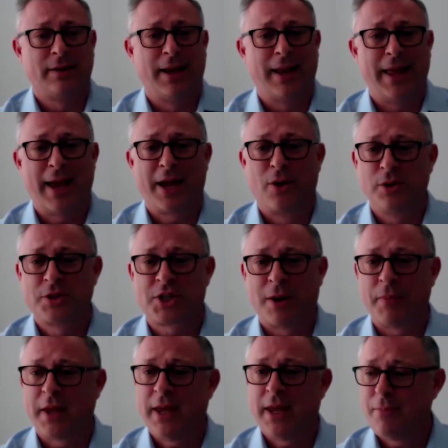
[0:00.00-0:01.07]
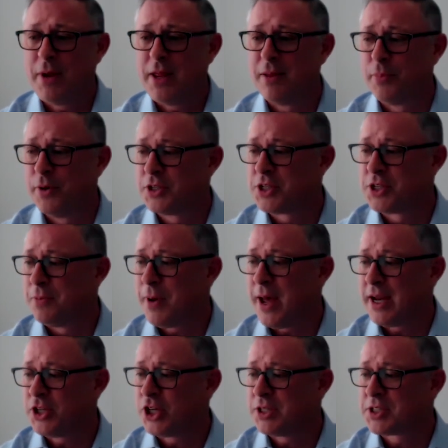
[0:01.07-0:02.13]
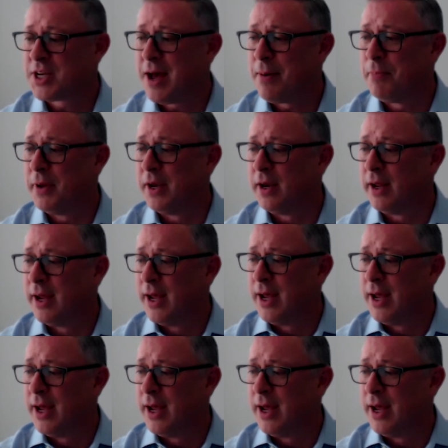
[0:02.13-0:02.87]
a leg or something, he'd be the person to patch us up. And